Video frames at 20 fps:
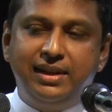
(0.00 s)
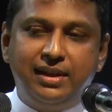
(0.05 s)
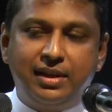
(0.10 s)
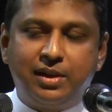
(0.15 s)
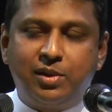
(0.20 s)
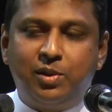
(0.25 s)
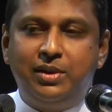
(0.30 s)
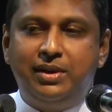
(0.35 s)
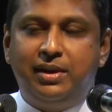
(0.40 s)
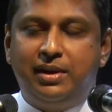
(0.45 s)

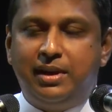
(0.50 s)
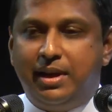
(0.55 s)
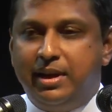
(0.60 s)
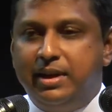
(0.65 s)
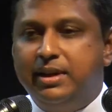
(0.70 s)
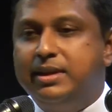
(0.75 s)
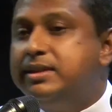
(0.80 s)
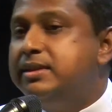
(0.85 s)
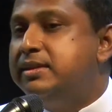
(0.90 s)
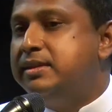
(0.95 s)
around
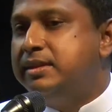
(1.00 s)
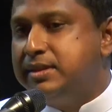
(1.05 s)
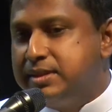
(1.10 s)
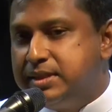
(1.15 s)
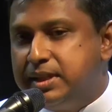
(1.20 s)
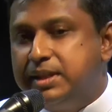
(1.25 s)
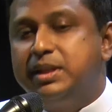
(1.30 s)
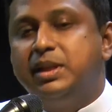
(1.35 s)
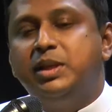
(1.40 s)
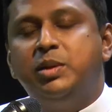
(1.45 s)
a
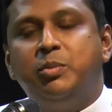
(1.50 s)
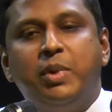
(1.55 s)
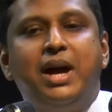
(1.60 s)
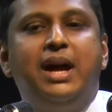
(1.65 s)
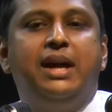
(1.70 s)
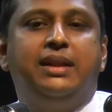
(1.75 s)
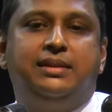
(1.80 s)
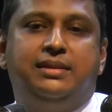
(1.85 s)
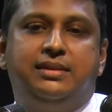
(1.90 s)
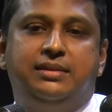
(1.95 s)
certain
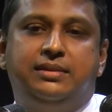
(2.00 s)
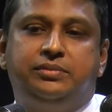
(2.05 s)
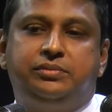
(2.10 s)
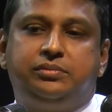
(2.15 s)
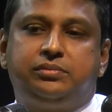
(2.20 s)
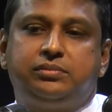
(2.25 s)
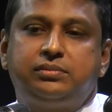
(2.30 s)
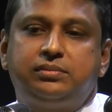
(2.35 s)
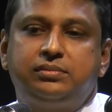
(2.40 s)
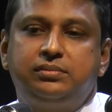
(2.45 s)
path.
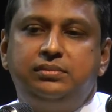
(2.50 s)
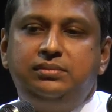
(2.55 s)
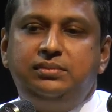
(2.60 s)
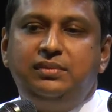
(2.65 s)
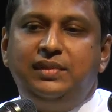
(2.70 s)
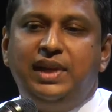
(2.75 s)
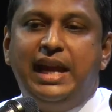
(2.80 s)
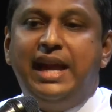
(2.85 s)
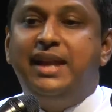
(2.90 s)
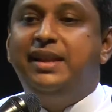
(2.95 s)

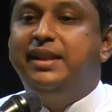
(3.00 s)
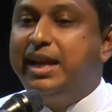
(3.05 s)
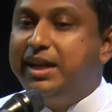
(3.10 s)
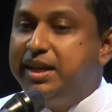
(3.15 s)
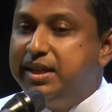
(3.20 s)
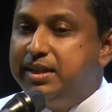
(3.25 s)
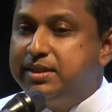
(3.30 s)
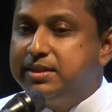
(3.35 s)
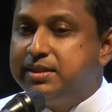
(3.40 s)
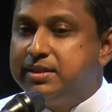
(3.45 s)
And that
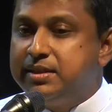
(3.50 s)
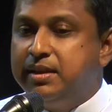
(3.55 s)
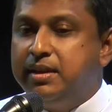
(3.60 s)
is